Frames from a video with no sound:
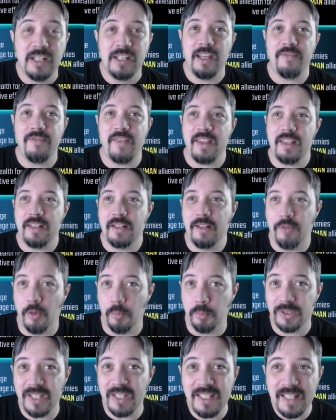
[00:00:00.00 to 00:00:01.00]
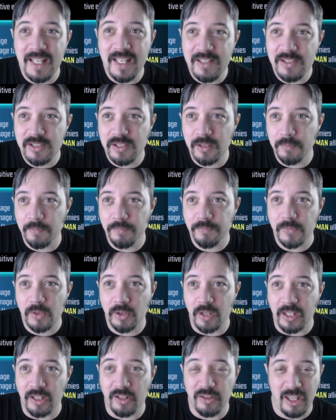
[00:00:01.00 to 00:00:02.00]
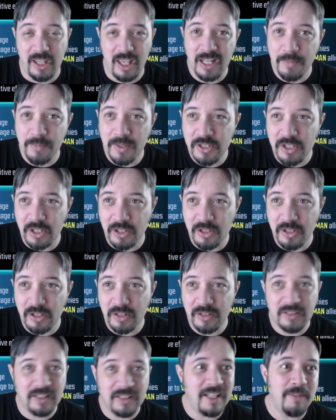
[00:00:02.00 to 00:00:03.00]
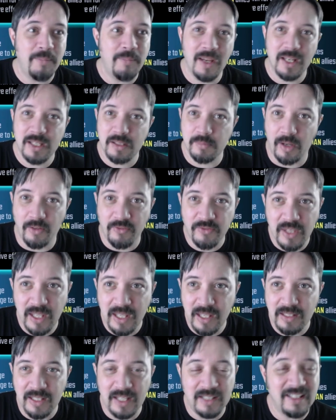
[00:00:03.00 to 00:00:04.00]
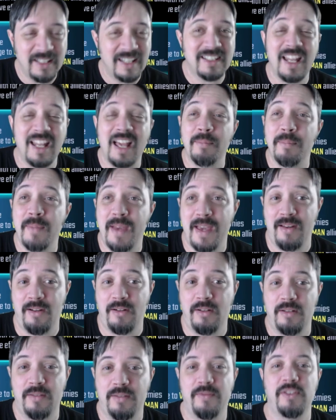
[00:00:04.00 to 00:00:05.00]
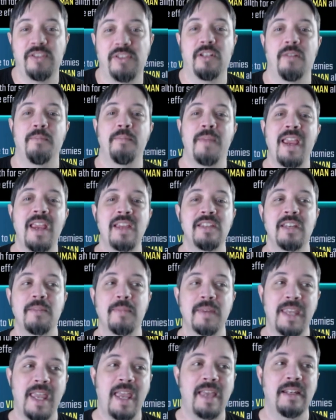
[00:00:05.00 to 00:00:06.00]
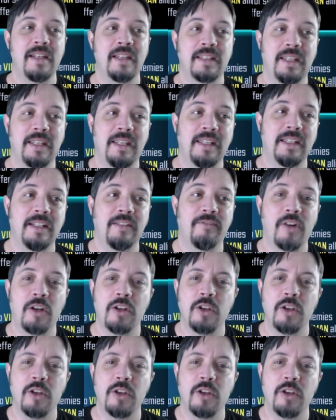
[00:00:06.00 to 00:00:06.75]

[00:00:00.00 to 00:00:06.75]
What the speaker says: If a bleed hits them, like on the enemy turn, he picks them off then. It does not matter. It's an amazing mechanic and very